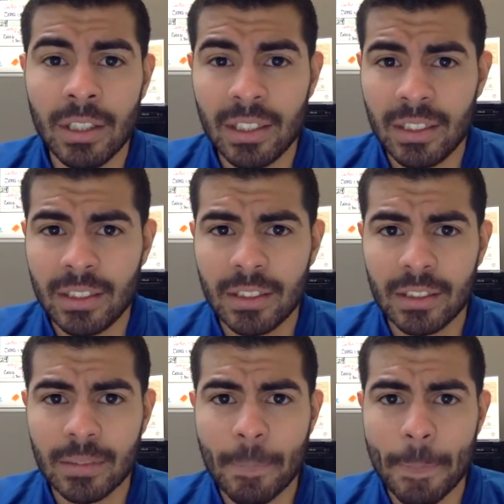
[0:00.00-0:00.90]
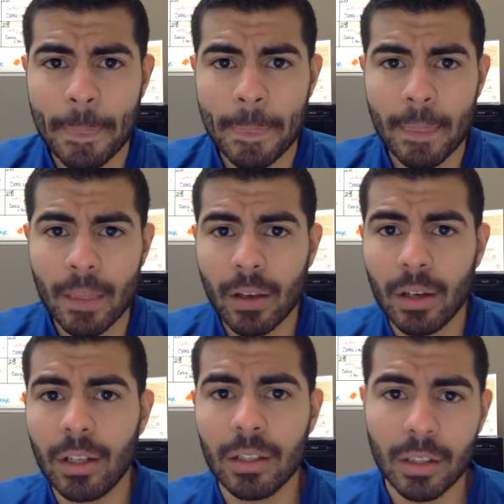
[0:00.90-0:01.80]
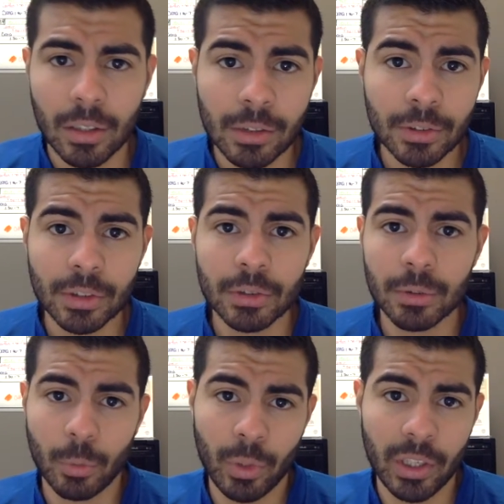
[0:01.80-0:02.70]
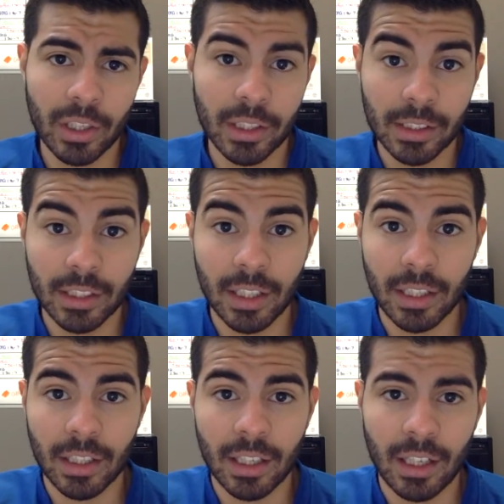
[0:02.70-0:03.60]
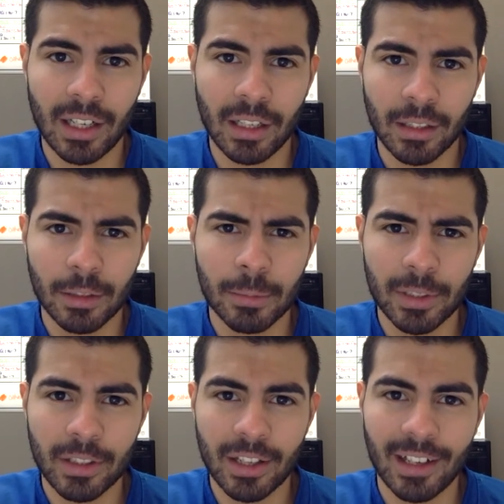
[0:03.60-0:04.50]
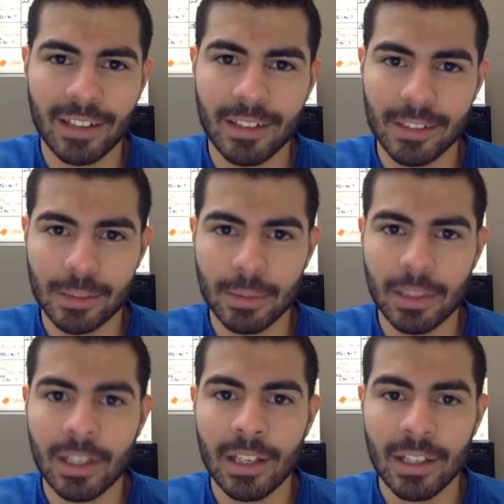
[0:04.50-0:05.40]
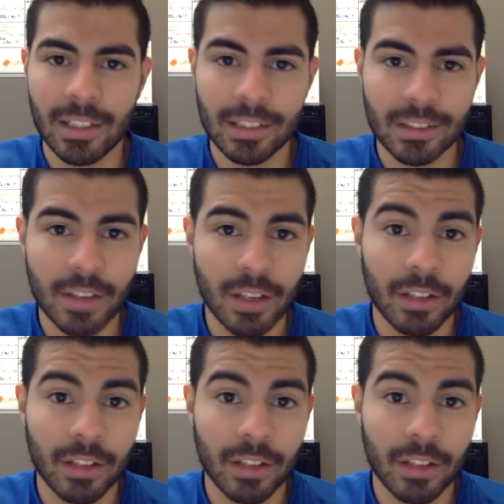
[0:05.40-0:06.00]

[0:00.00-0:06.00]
And Also, a little bit that I didn't explain is the